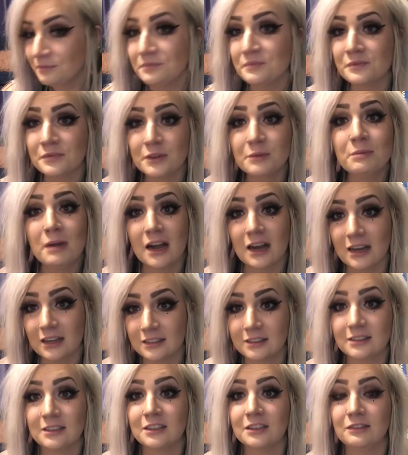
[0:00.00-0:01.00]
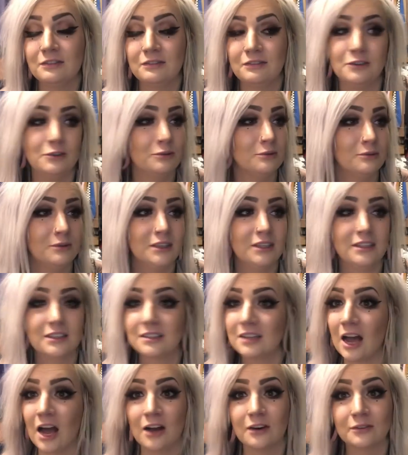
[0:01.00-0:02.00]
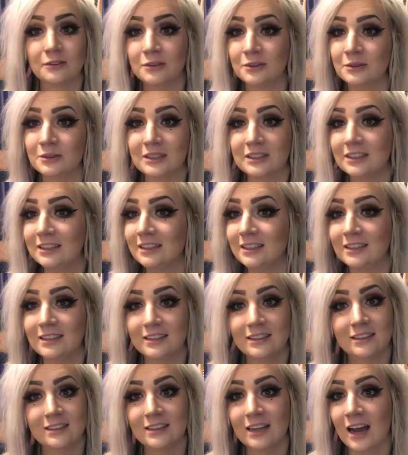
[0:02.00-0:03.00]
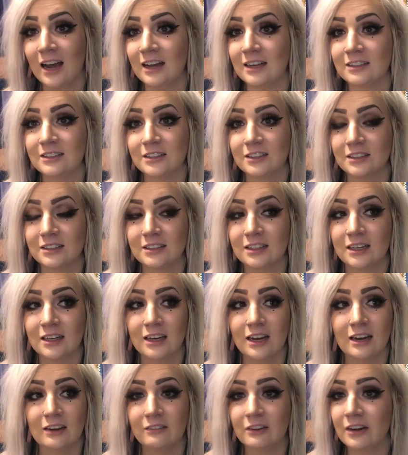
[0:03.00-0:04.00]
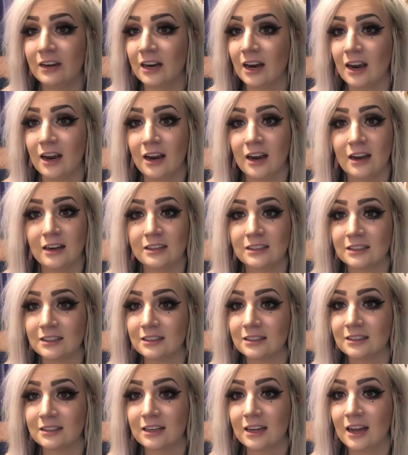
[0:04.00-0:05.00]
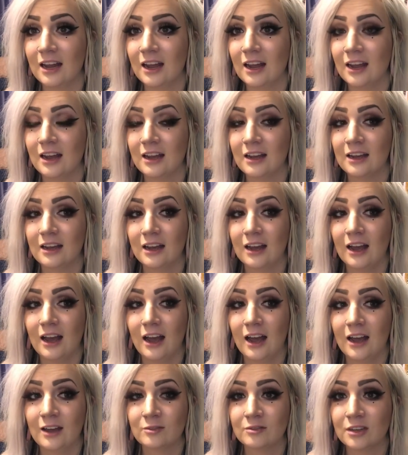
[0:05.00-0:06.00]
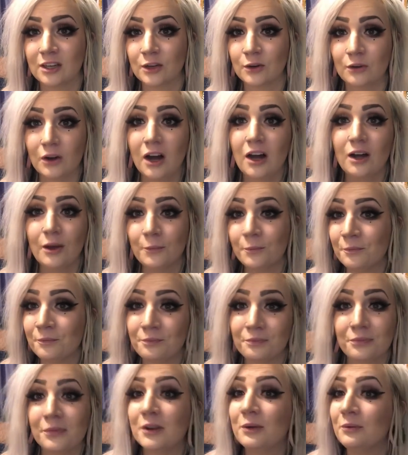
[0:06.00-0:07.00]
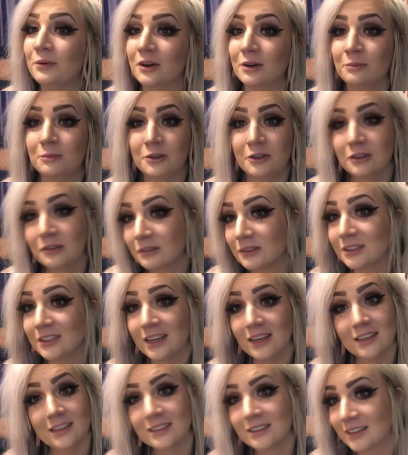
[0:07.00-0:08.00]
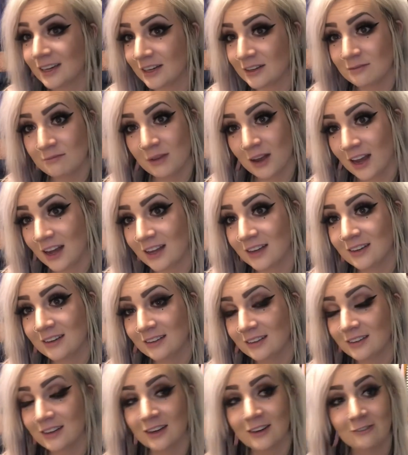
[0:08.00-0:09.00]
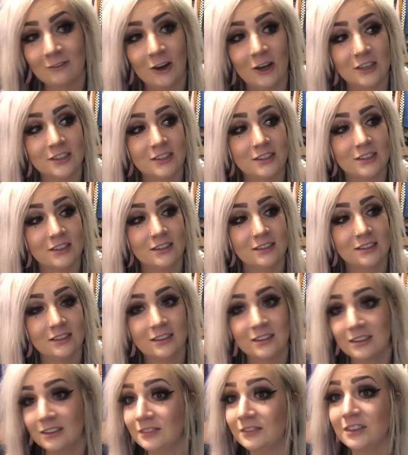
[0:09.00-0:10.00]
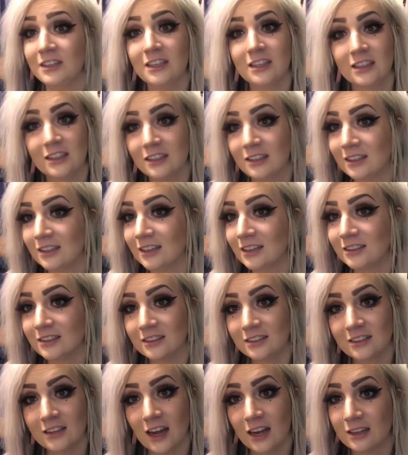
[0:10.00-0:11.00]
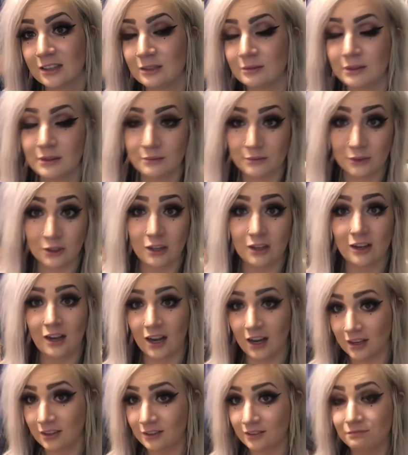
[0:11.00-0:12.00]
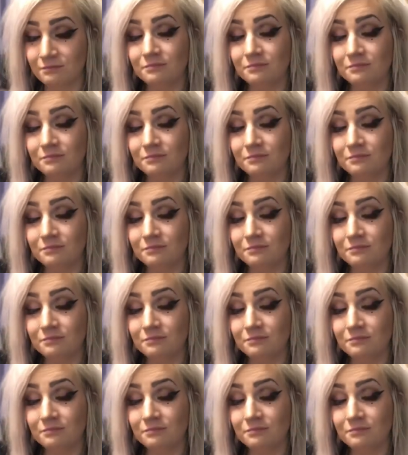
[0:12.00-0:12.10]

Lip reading: the past like few weeks, I don't know what it is. I just like every day I just am like, well, what a beautiful day to stay in bed and watch TV and just text people and